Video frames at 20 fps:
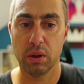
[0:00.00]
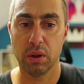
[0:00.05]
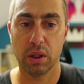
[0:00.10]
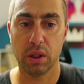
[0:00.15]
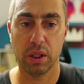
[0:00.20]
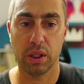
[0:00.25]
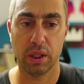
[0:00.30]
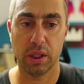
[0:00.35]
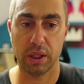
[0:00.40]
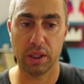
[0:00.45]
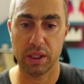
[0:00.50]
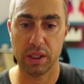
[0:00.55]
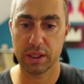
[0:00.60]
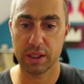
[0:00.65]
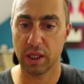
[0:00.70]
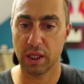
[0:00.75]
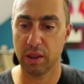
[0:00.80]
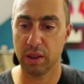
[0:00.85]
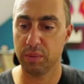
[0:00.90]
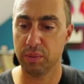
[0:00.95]
And then
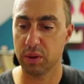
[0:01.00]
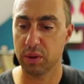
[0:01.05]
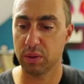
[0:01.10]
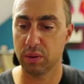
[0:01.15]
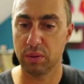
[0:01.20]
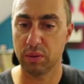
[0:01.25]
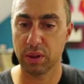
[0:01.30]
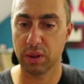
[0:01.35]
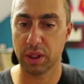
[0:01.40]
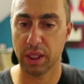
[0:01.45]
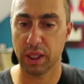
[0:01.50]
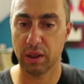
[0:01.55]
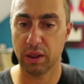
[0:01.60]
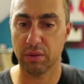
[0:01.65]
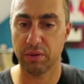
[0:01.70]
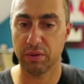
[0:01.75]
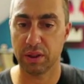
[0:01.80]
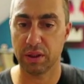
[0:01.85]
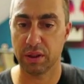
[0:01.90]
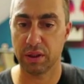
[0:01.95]
escape to get out
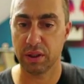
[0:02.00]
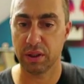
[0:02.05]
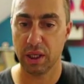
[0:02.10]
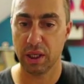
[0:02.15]
of it.